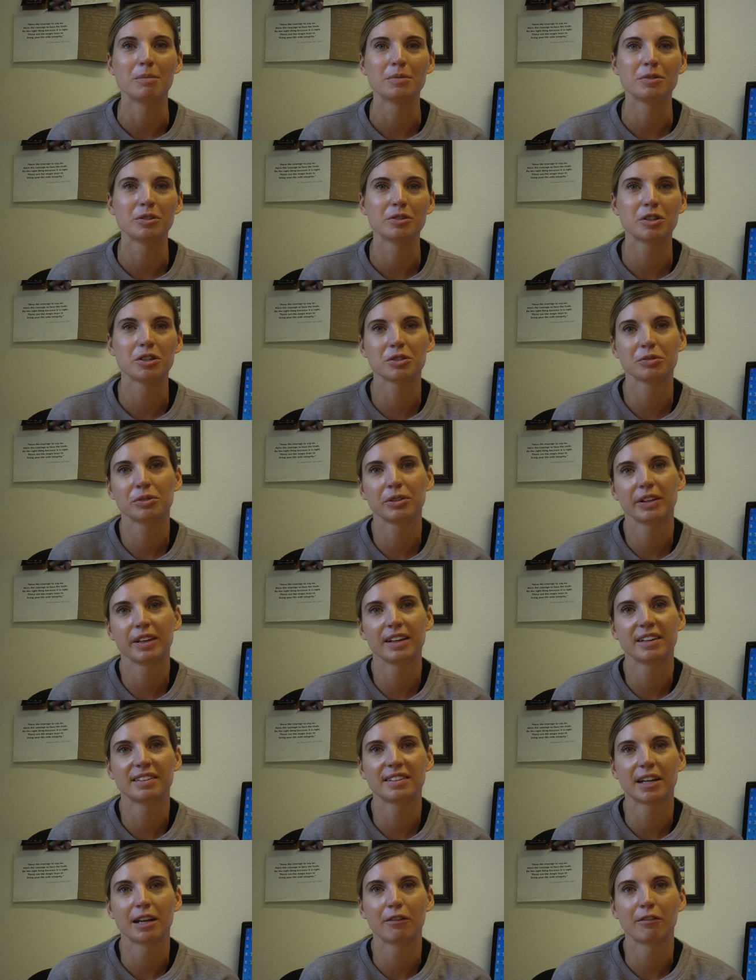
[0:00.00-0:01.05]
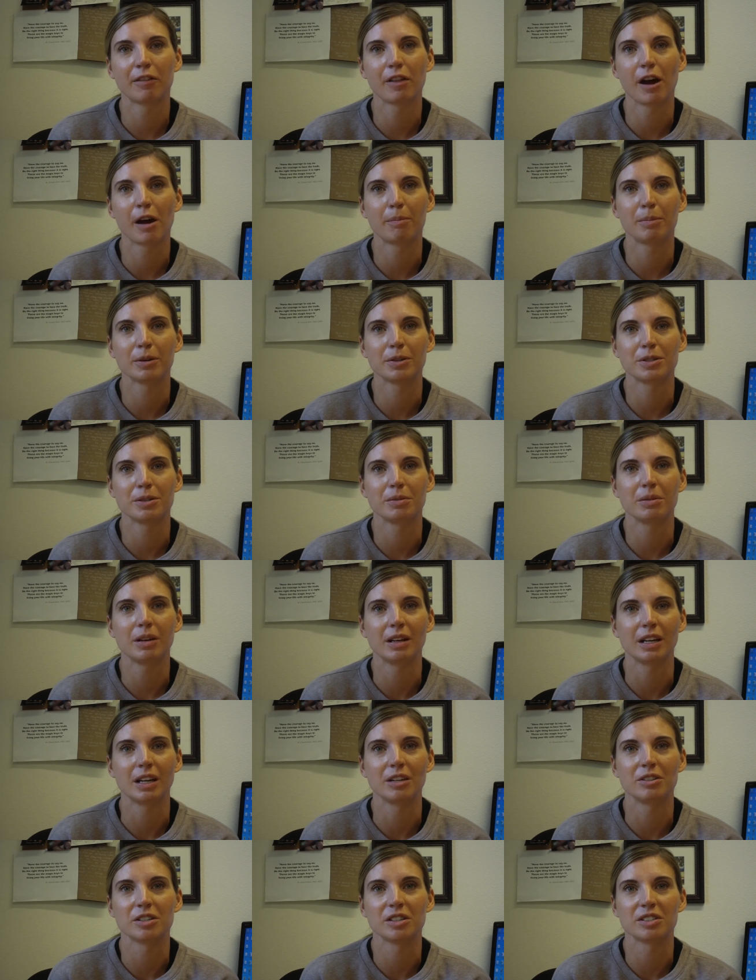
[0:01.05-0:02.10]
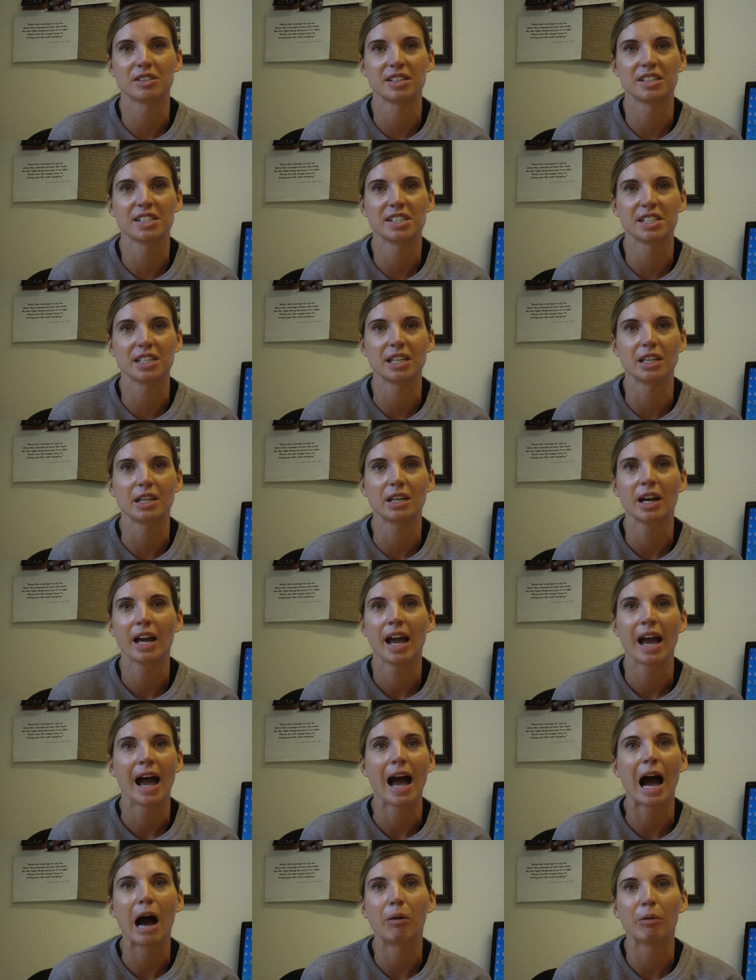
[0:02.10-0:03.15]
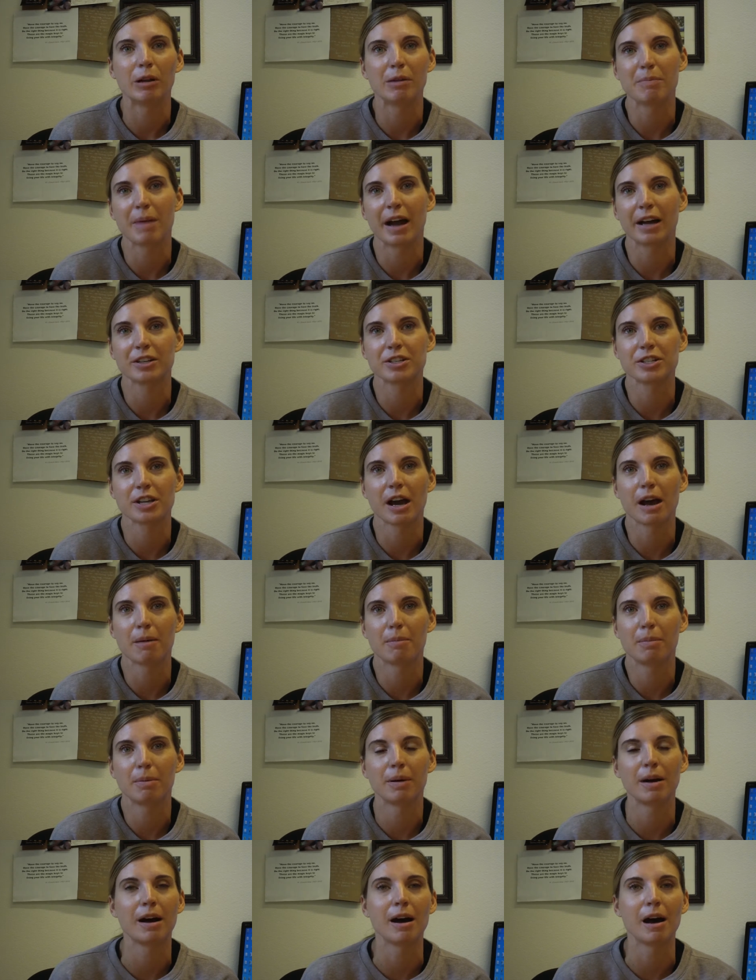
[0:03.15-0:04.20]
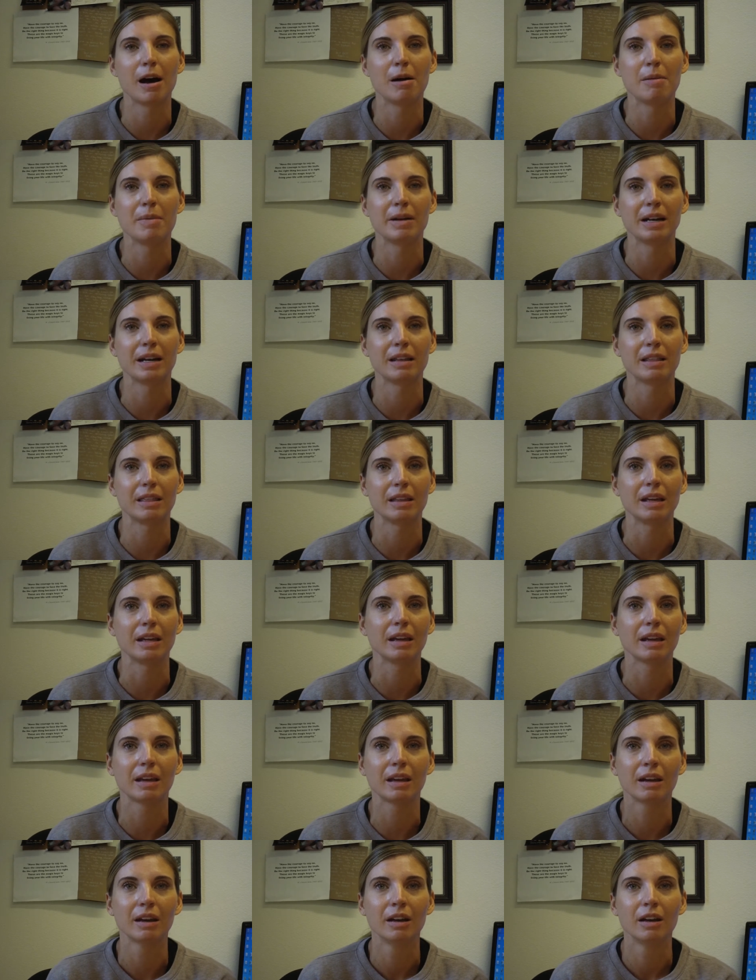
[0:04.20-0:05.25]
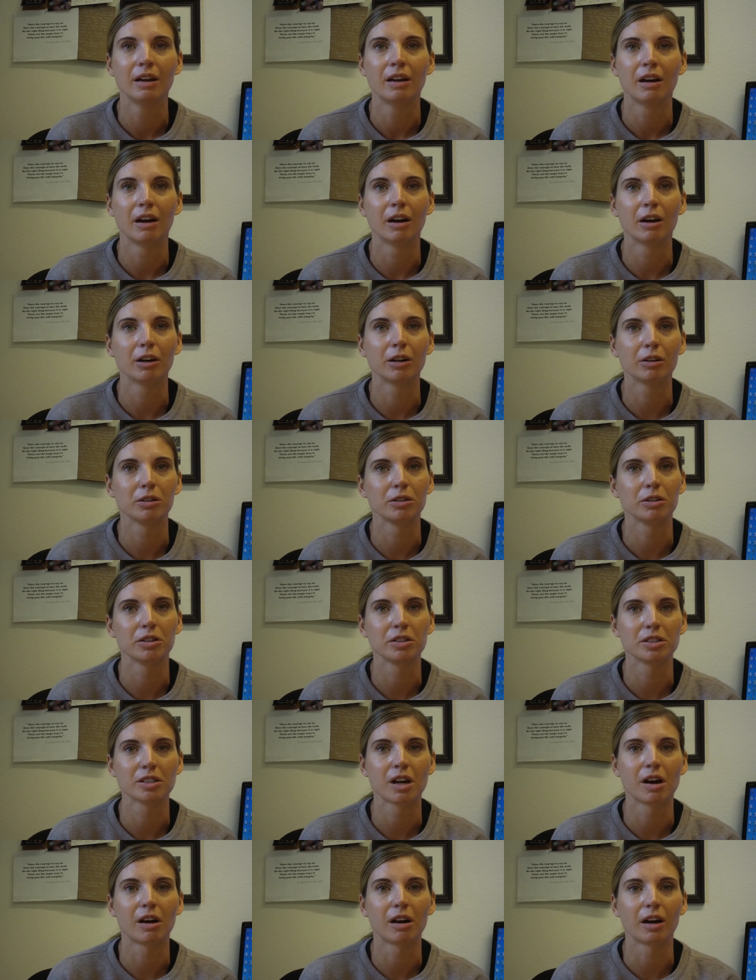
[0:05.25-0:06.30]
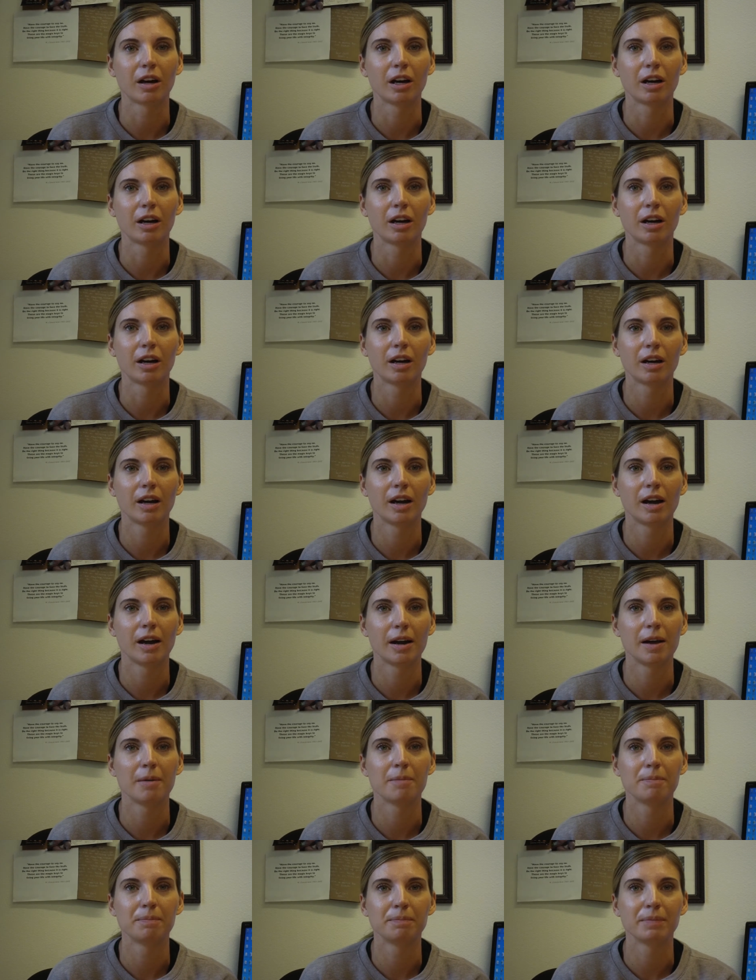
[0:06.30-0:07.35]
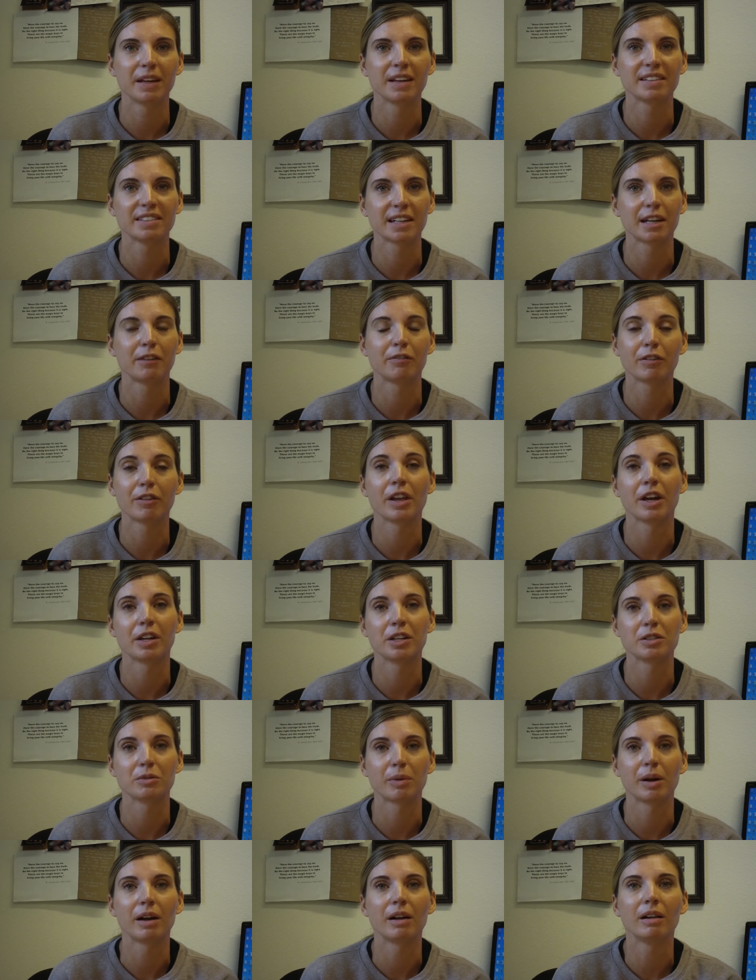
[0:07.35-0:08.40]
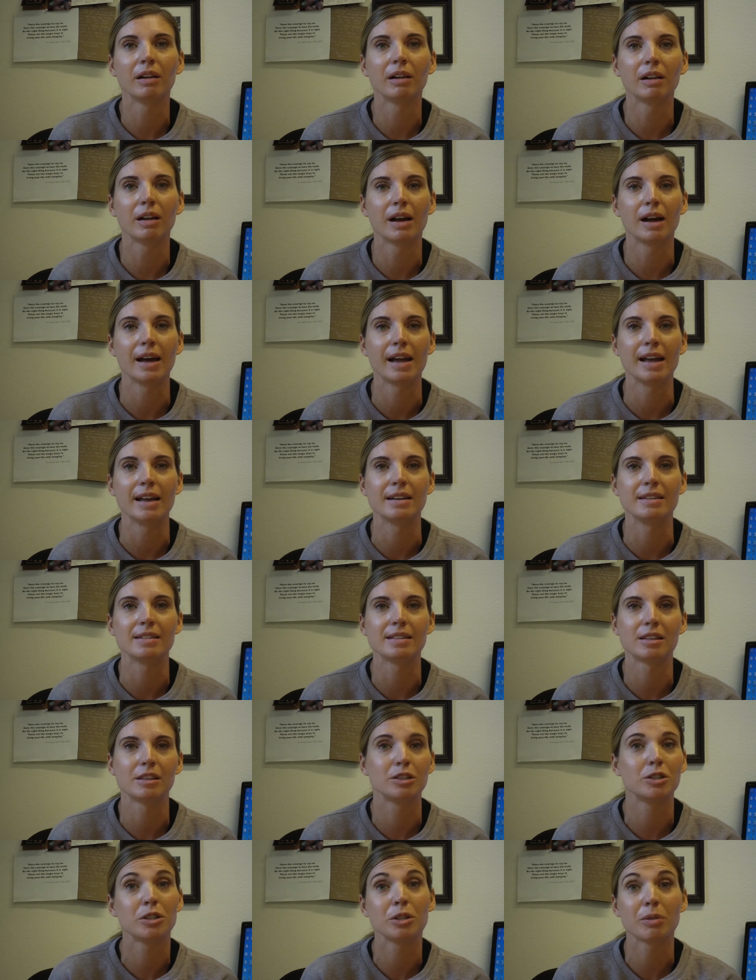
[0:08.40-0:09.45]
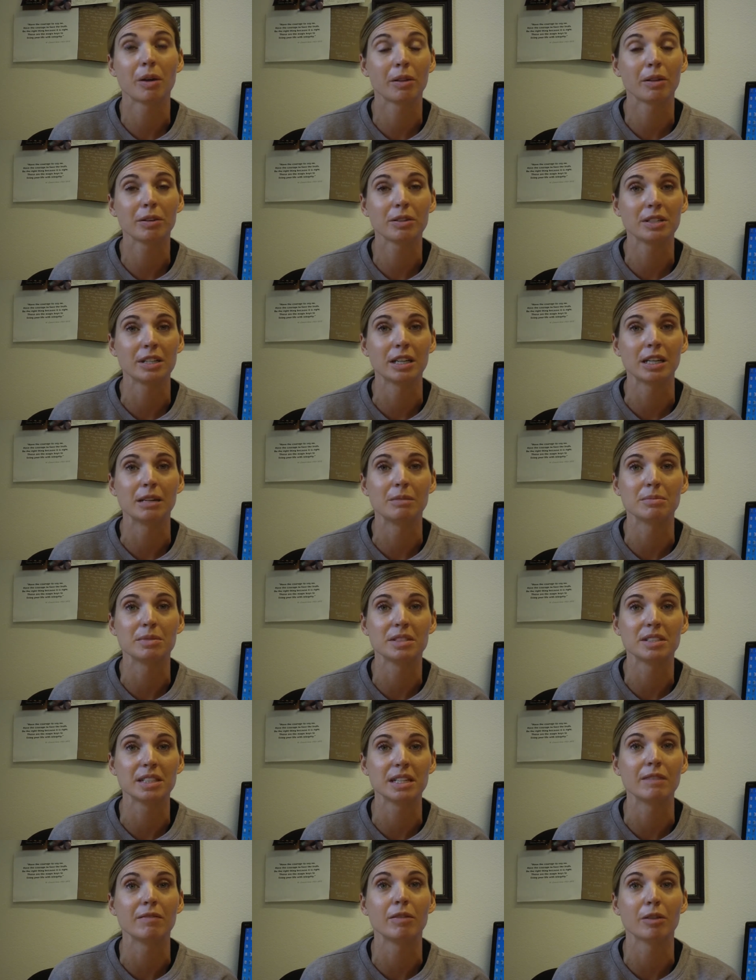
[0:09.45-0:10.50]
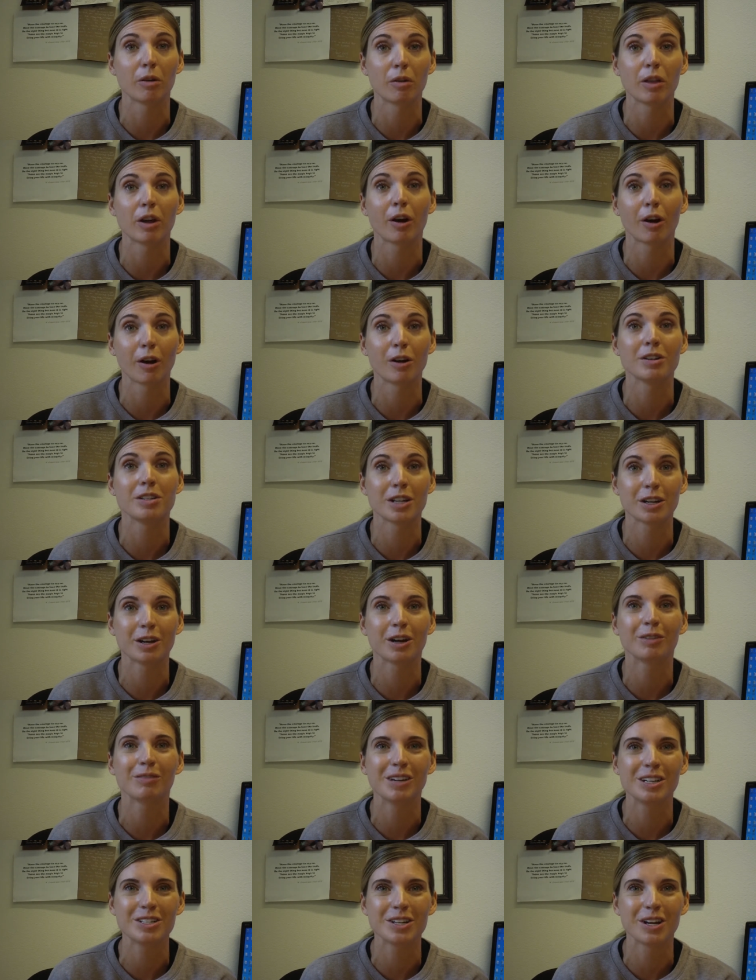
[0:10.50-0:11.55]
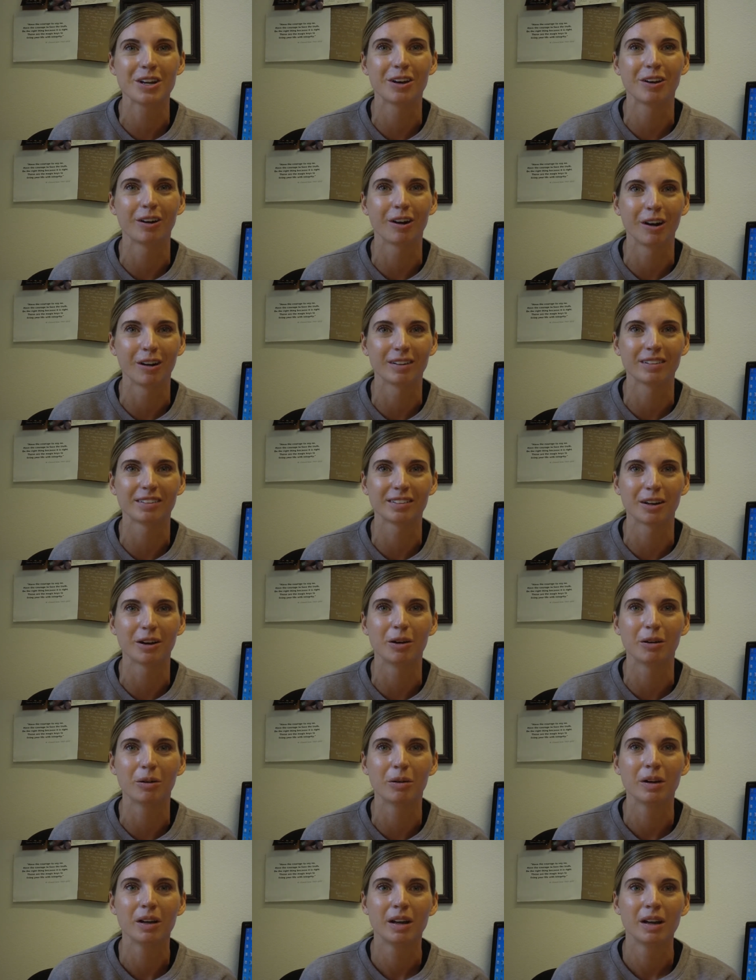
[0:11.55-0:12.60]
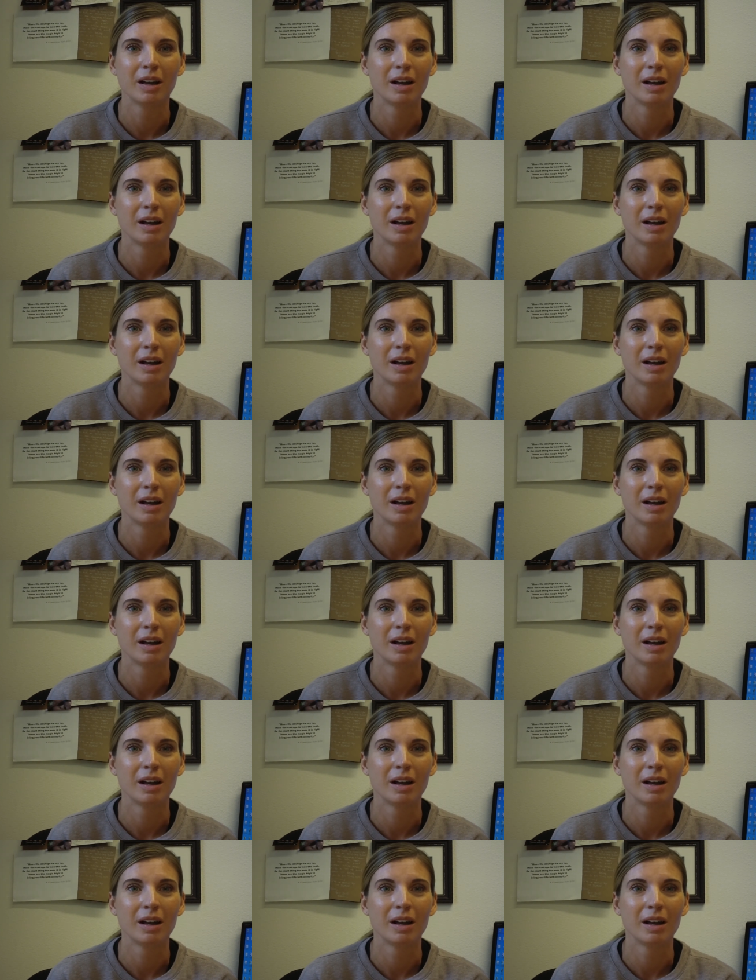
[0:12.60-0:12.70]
So just really excited for the opportunity and just to see how we match up. And I think our girls are excited for that as well. And the two other teams, even though they aren't in our region, are also